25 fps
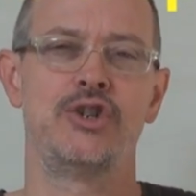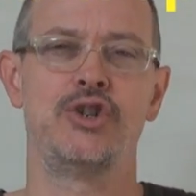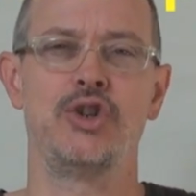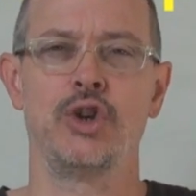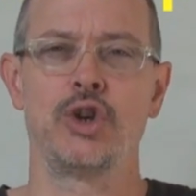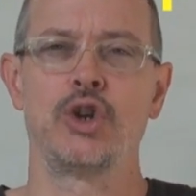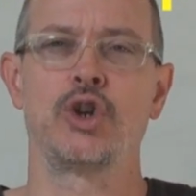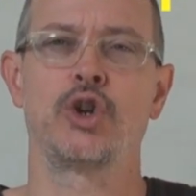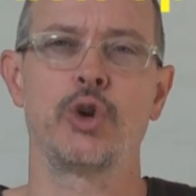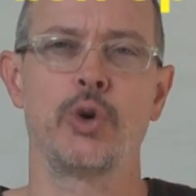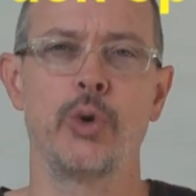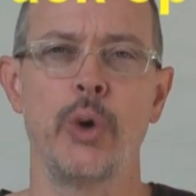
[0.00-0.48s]

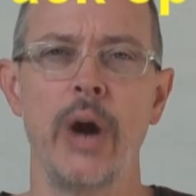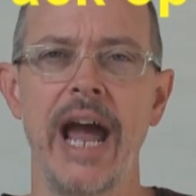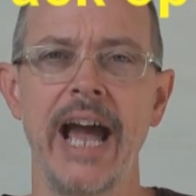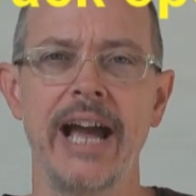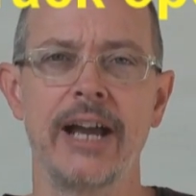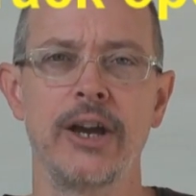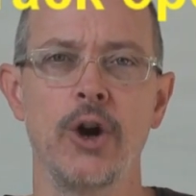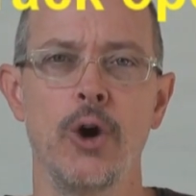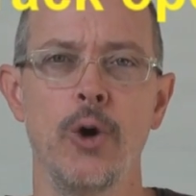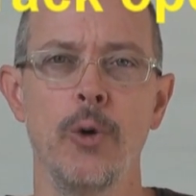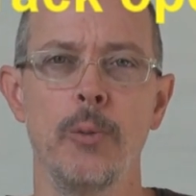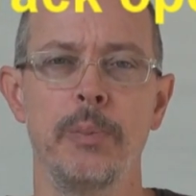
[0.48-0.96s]
to
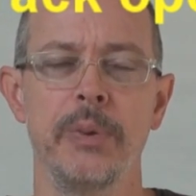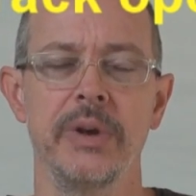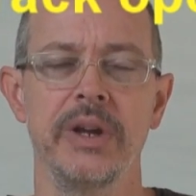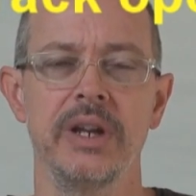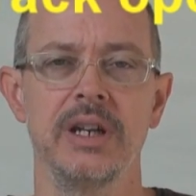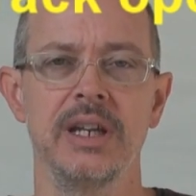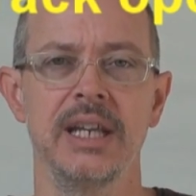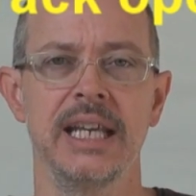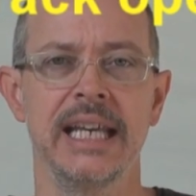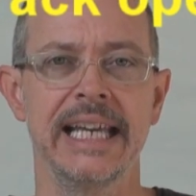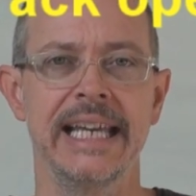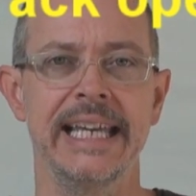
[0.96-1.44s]
crack
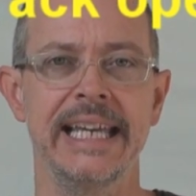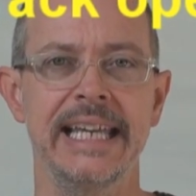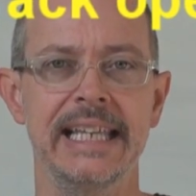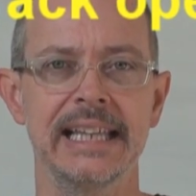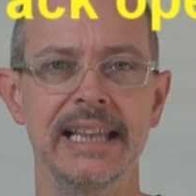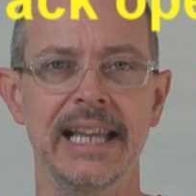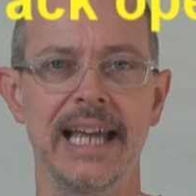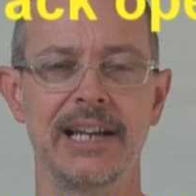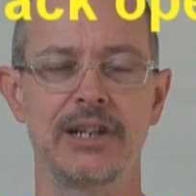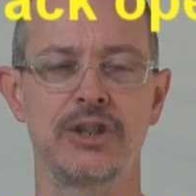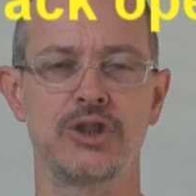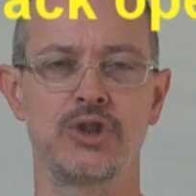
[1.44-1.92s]
open
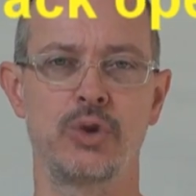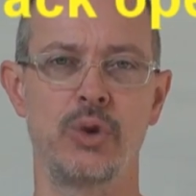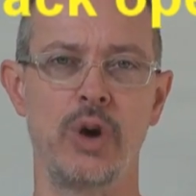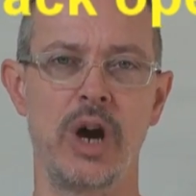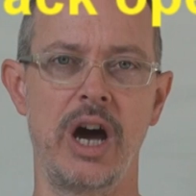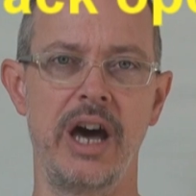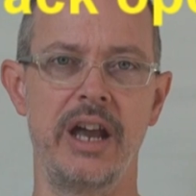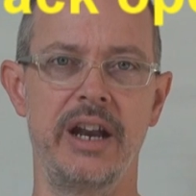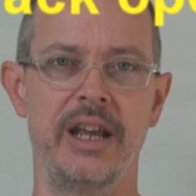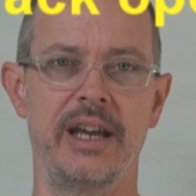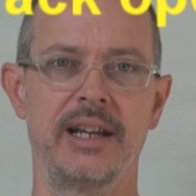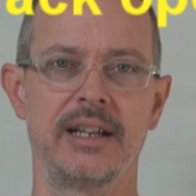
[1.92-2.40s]

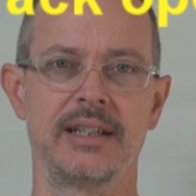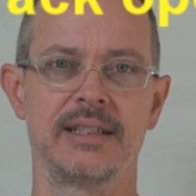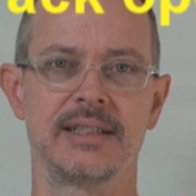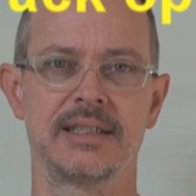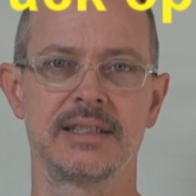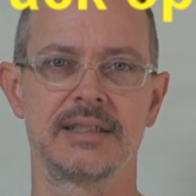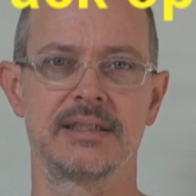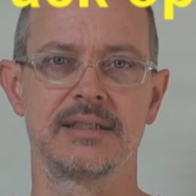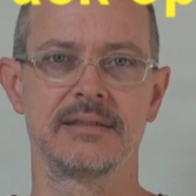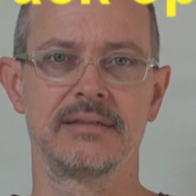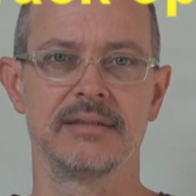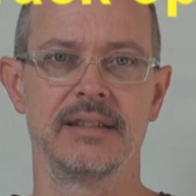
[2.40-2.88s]

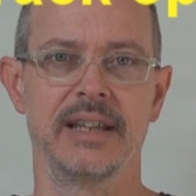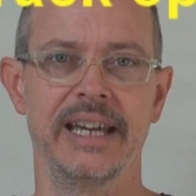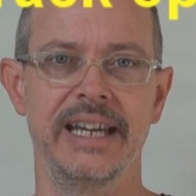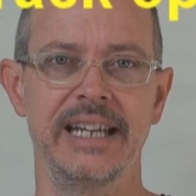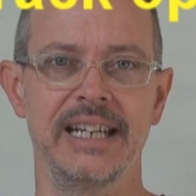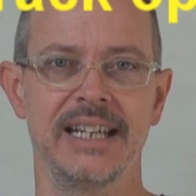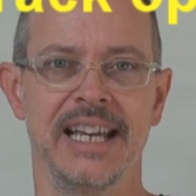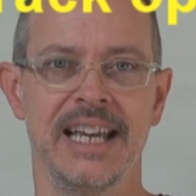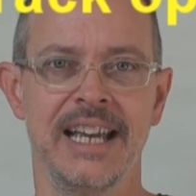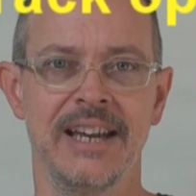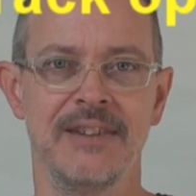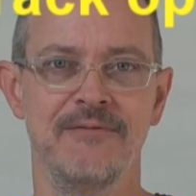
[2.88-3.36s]
electronics
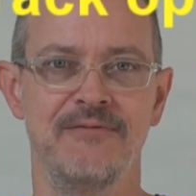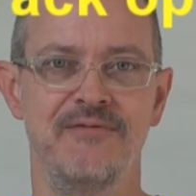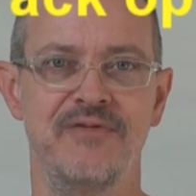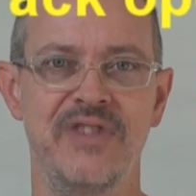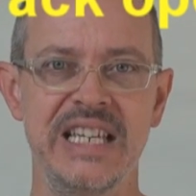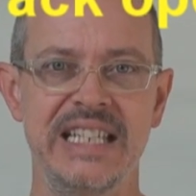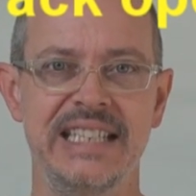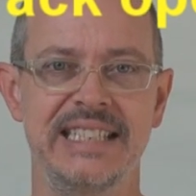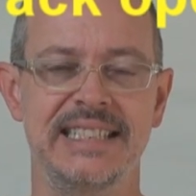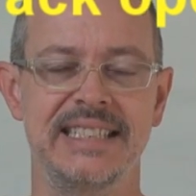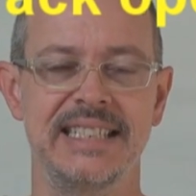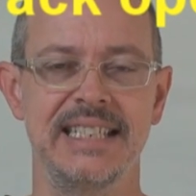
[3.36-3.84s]
like
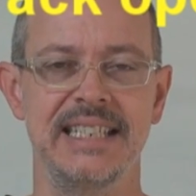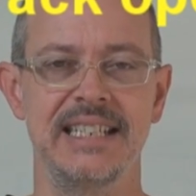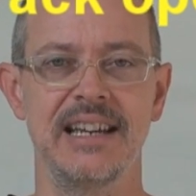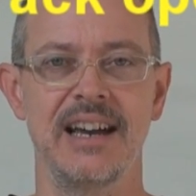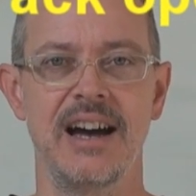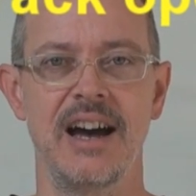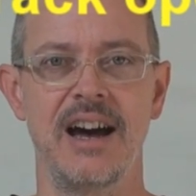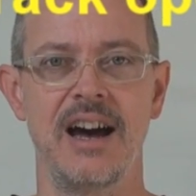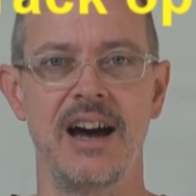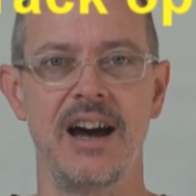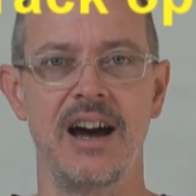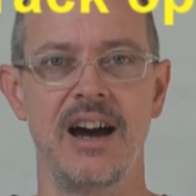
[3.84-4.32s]

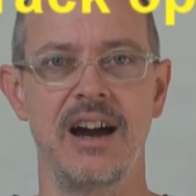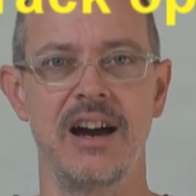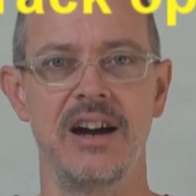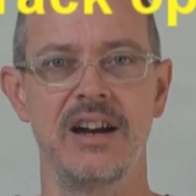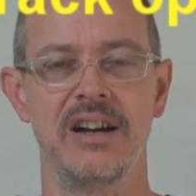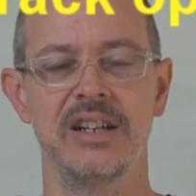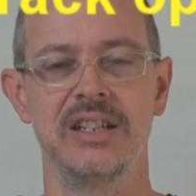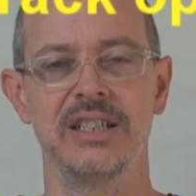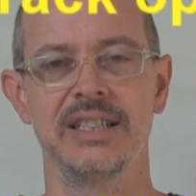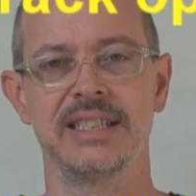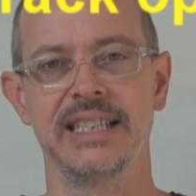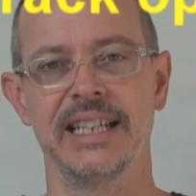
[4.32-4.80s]

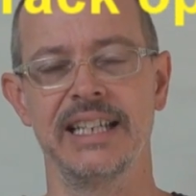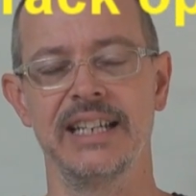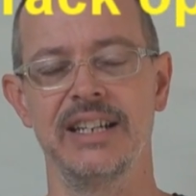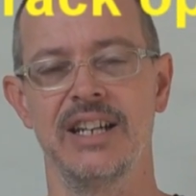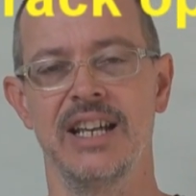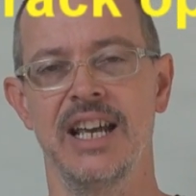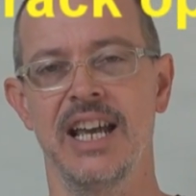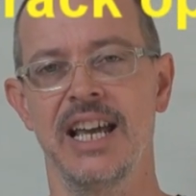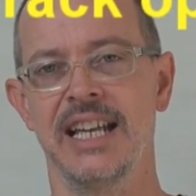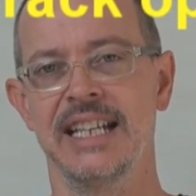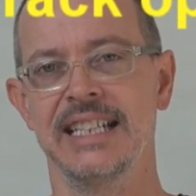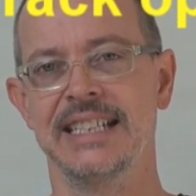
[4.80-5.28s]
VCRs
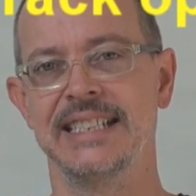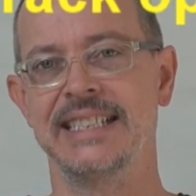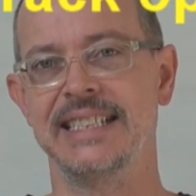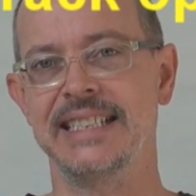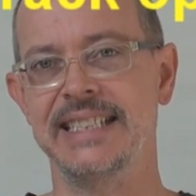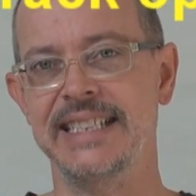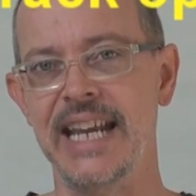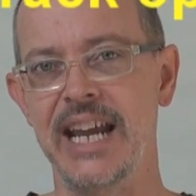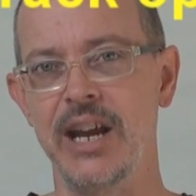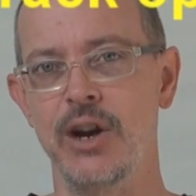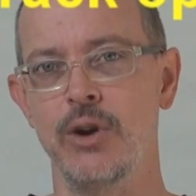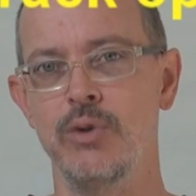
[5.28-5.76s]
and
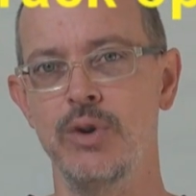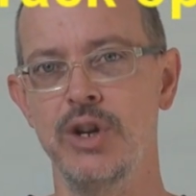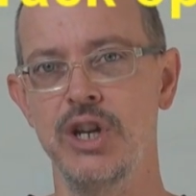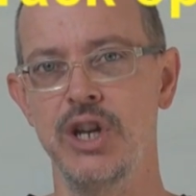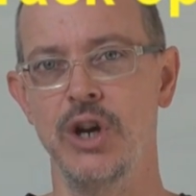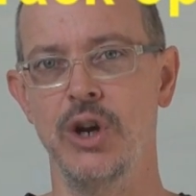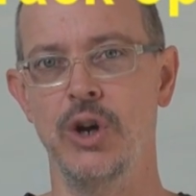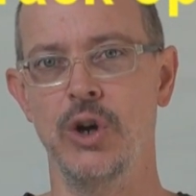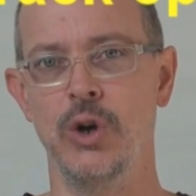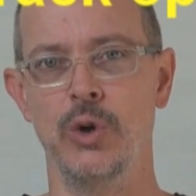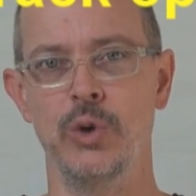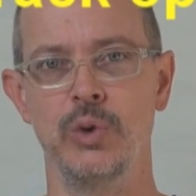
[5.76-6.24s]

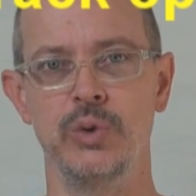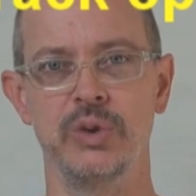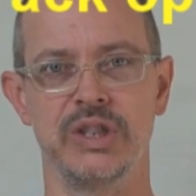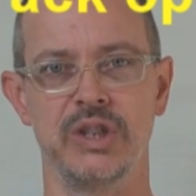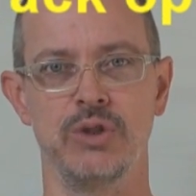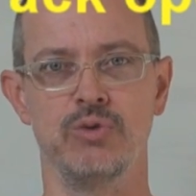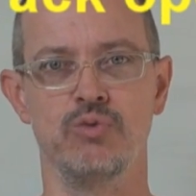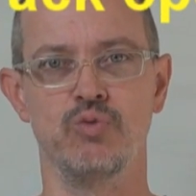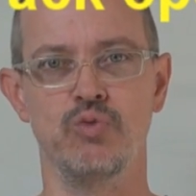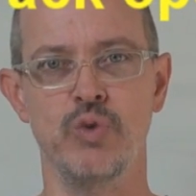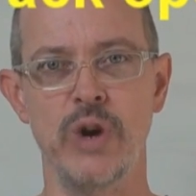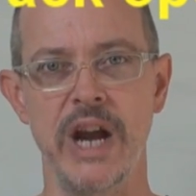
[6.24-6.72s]
stereos
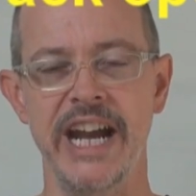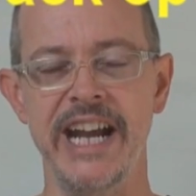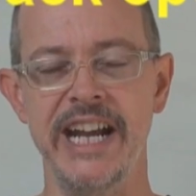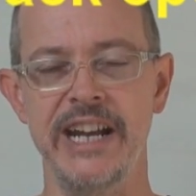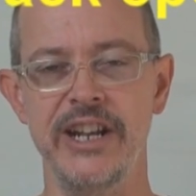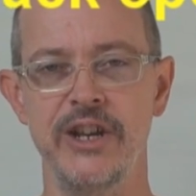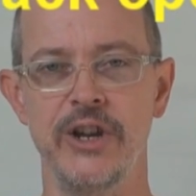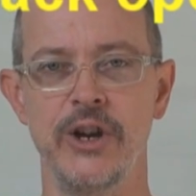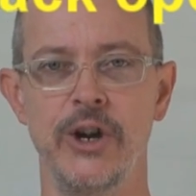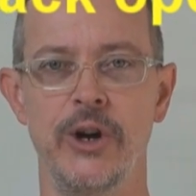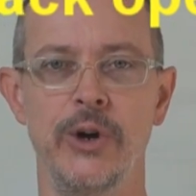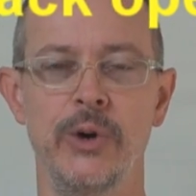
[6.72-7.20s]
and
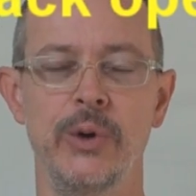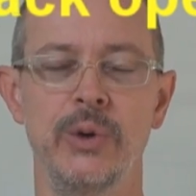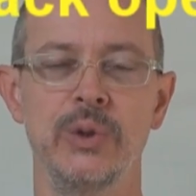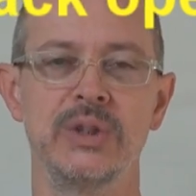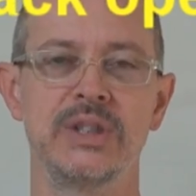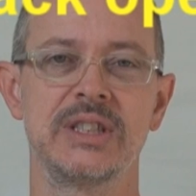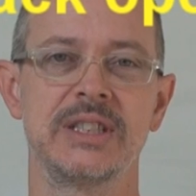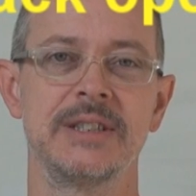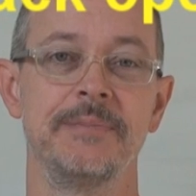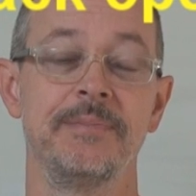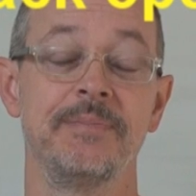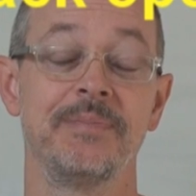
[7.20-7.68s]

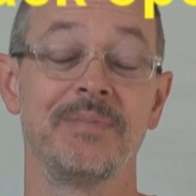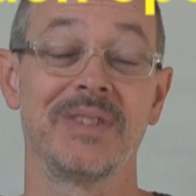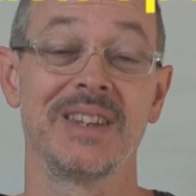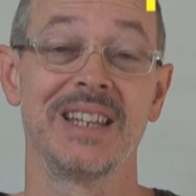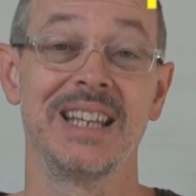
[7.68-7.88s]
radios.